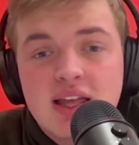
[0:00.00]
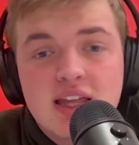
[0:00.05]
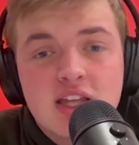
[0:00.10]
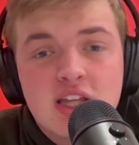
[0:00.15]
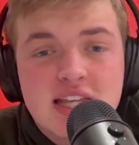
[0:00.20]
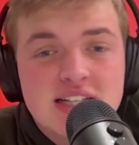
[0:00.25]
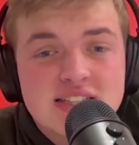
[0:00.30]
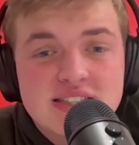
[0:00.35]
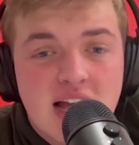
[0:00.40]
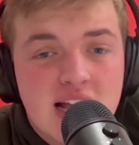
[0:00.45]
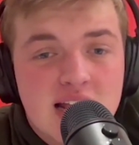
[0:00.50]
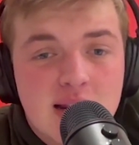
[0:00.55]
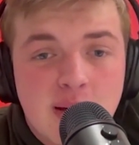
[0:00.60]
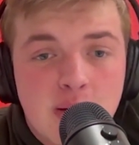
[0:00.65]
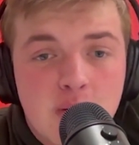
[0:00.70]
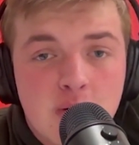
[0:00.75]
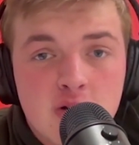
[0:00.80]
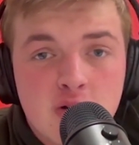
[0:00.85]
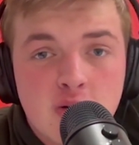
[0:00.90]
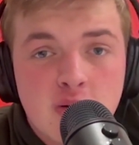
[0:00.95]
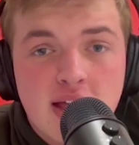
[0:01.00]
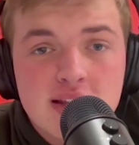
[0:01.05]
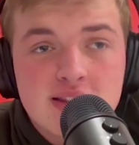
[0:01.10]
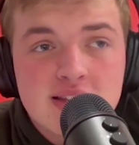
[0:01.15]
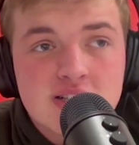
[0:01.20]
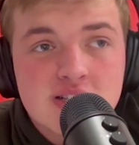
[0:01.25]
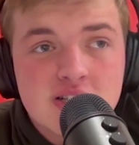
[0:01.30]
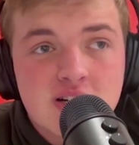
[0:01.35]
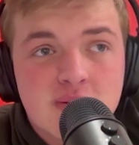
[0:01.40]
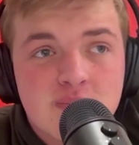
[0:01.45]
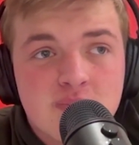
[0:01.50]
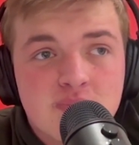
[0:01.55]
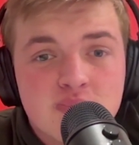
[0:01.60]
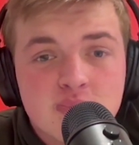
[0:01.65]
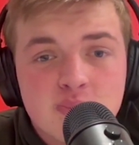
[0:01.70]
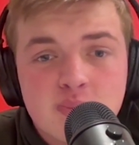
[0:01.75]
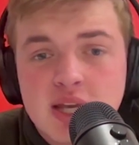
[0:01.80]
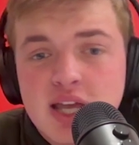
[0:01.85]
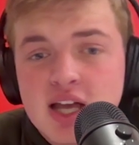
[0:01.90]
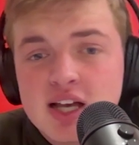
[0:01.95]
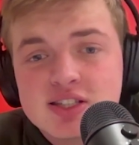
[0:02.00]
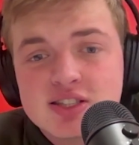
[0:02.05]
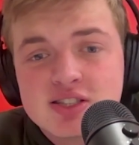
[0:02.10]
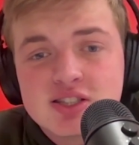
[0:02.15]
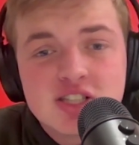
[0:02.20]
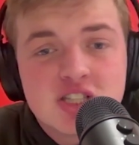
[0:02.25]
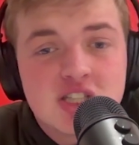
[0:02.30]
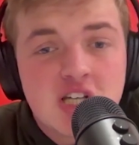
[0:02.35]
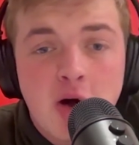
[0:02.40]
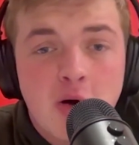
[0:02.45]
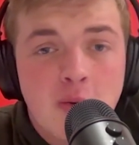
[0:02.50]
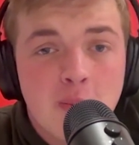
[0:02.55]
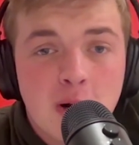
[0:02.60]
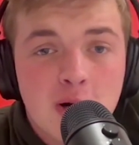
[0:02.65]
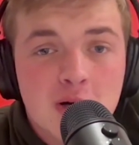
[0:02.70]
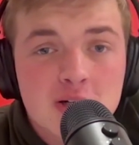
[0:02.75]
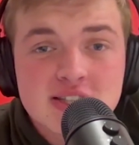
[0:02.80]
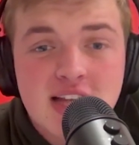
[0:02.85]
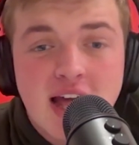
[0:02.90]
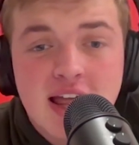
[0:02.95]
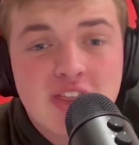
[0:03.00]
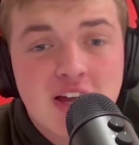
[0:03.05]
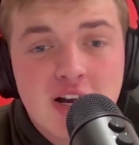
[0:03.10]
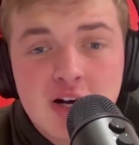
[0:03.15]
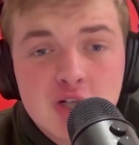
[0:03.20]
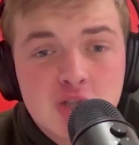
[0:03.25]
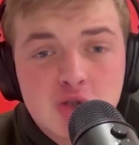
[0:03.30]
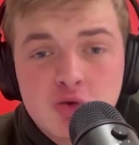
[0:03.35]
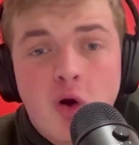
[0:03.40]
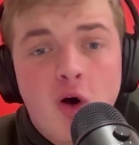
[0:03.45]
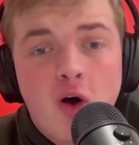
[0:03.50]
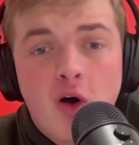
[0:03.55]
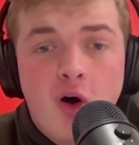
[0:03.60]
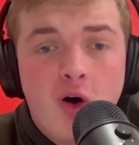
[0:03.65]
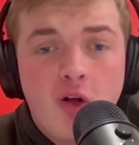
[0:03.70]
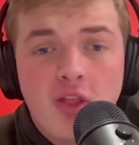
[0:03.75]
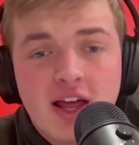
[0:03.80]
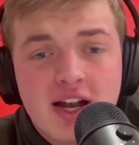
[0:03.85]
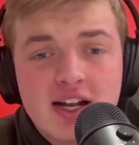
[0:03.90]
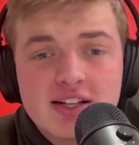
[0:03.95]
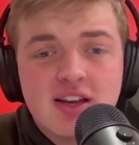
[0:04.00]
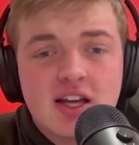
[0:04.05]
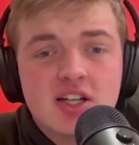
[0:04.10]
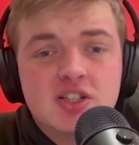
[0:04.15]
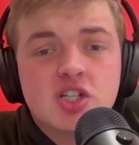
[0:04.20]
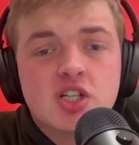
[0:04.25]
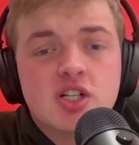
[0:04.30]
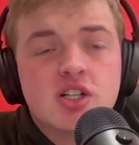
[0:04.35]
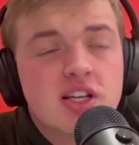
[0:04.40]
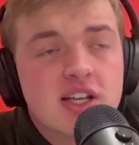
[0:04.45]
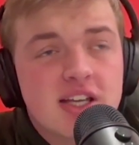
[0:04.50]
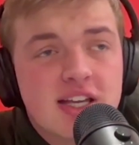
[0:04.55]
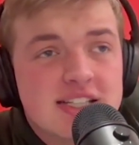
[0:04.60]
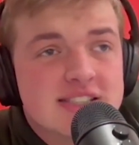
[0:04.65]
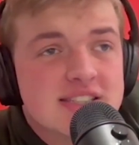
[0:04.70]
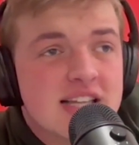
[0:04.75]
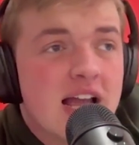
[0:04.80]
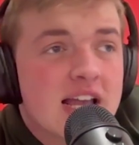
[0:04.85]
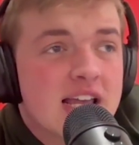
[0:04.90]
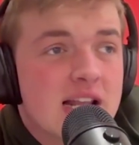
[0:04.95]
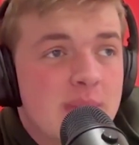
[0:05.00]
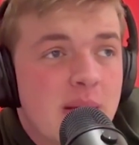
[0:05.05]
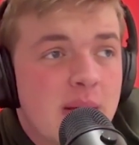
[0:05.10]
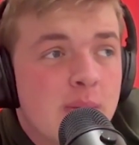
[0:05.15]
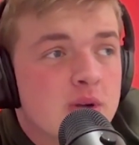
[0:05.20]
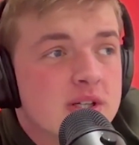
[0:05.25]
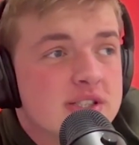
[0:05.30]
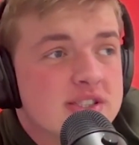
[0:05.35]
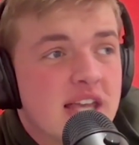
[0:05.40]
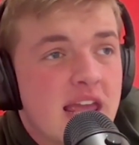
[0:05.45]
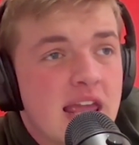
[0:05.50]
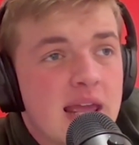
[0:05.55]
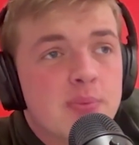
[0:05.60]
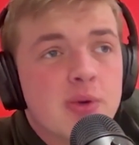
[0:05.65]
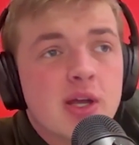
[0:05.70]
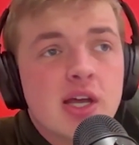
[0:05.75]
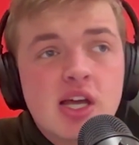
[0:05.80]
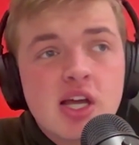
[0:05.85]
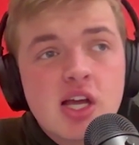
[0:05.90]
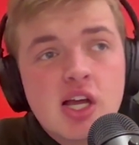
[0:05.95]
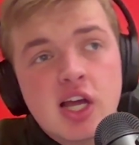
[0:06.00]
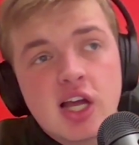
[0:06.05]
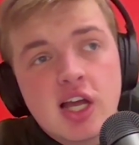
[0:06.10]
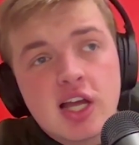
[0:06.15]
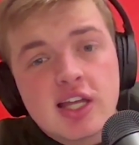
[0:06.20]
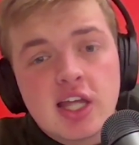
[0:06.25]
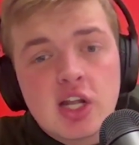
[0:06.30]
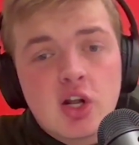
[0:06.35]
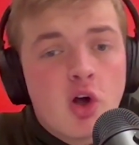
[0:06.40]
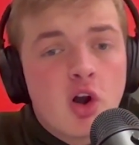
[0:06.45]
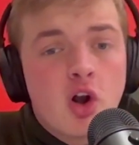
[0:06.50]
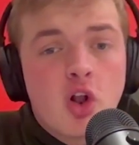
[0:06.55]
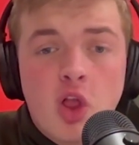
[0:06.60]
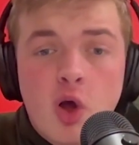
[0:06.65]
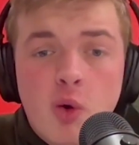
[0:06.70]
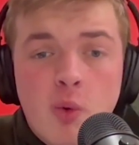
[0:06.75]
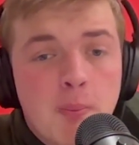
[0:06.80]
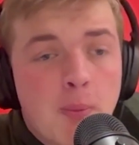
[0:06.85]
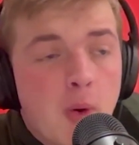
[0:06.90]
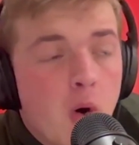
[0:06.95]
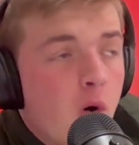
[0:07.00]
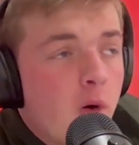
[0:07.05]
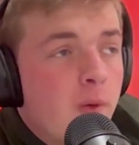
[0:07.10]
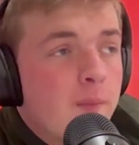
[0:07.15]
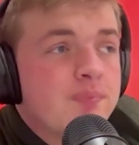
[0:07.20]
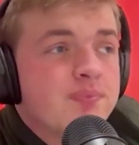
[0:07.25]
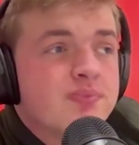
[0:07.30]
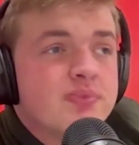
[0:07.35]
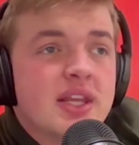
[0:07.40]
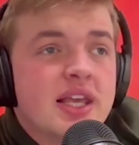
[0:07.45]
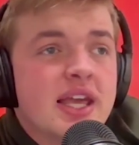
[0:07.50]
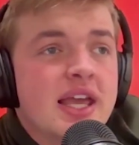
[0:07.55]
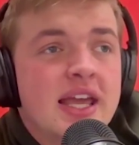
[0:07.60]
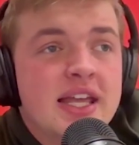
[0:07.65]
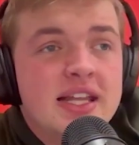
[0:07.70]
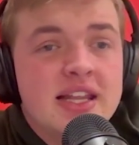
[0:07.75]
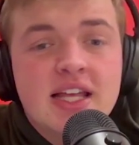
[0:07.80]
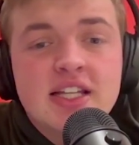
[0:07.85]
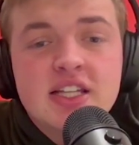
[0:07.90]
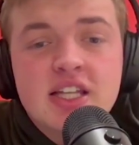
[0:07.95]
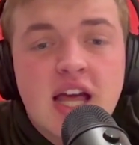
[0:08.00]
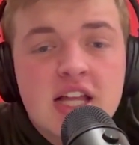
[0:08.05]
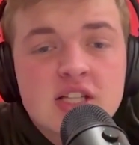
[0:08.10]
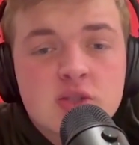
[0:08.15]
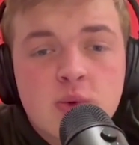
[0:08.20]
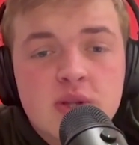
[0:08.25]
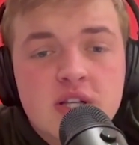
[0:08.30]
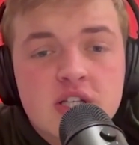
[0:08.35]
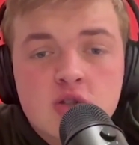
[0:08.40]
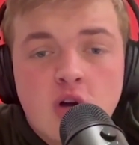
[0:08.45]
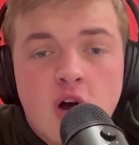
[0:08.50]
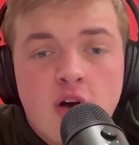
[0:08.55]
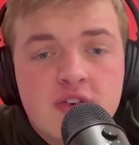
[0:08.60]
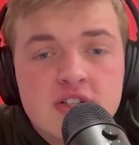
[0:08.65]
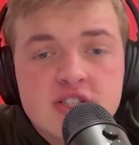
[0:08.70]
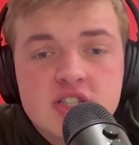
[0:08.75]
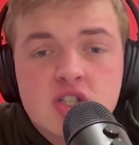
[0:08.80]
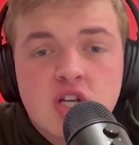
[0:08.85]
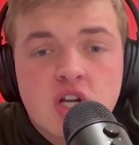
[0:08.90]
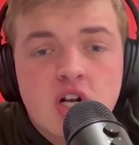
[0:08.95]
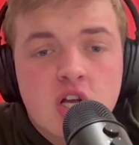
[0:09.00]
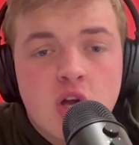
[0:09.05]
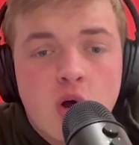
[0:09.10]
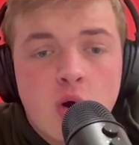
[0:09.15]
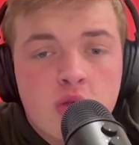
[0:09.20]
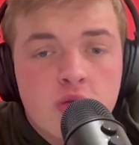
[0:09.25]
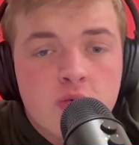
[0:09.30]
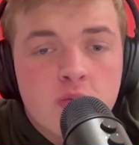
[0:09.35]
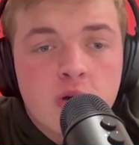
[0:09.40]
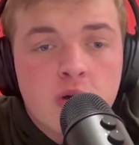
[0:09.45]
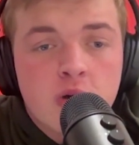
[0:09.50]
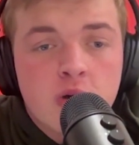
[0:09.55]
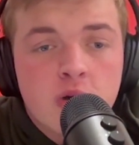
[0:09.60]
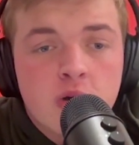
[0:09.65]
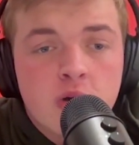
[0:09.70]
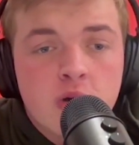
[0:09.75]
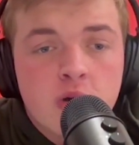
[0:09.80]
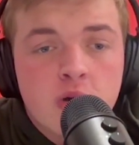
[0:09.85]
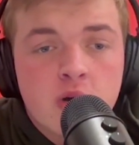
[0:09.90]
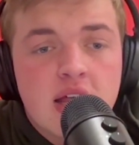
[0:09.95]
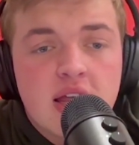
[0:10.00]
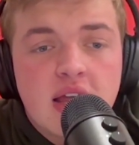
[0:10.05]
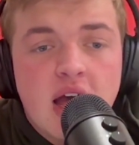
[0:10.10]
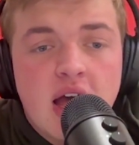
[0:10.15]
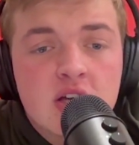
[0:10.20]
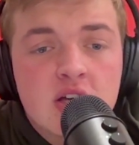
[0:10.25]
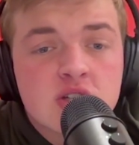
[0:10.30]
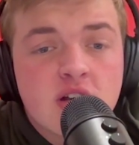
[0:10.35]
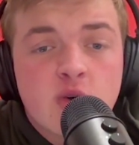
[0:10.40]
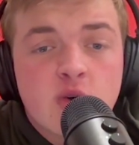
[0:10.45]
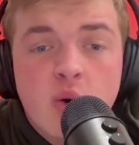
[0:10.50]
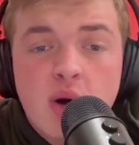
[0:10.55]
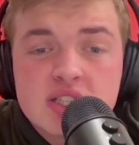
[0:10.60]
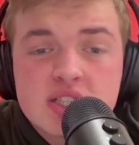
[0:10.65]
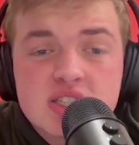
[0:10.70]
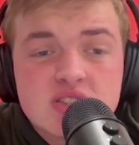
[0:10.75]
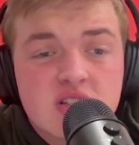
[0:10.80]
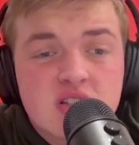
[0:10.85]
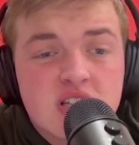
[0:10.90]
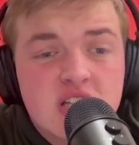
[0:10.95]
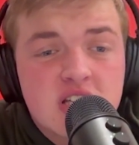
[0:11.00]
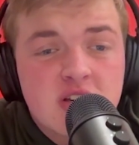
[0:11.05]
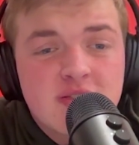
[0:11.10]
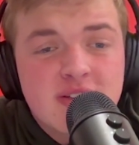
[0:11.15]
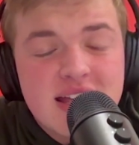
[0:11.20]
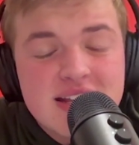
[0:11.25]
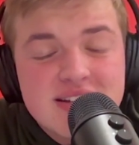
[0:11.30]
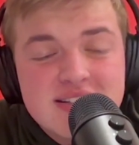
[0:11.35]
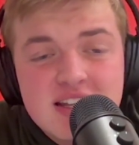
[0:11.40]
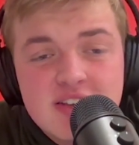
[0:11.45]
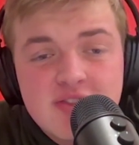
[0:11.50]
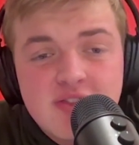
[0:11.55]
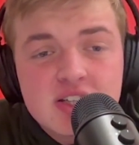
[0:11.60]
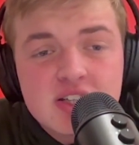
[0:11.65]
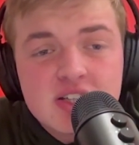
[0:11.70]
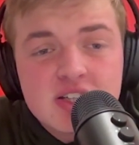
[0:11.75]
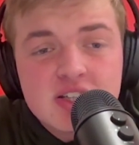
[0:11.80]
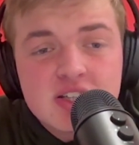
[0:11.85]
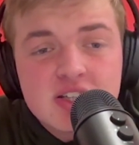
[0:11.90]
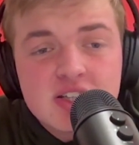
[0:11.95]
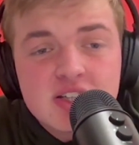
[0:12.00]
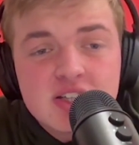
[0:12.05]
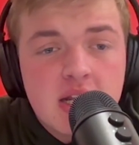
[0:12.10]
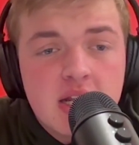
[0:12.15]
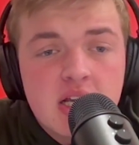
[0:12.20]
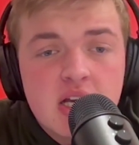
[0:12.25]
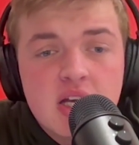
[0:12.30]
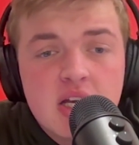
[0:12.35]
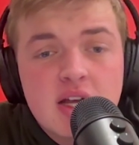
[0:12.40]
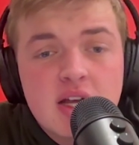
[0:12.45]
He's not going to be able to do that this year because Schellenberger's not there to draw all that attention. He's not going to be able to escape getting on a lower pole. That's what this offense is going to go through. I also have questions on the UVA defense a little bit.